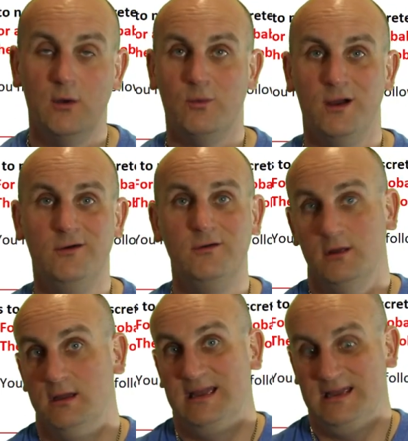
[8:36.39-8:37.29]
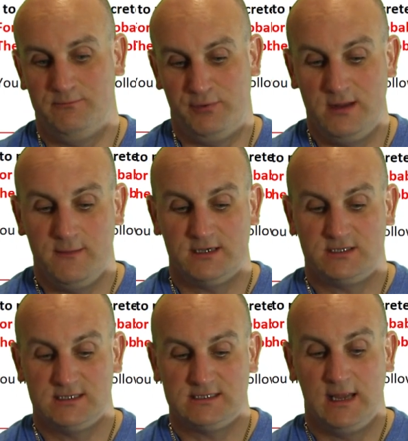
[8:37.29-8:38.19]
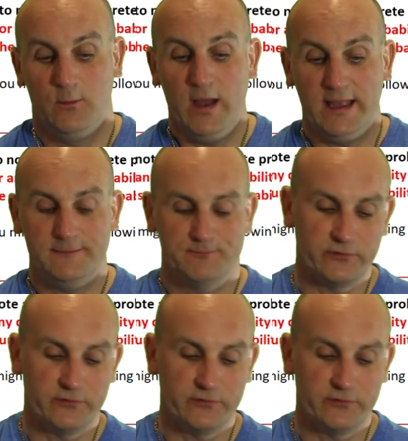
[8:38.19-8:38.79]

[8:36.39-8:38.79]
Well, in pretty much the same way.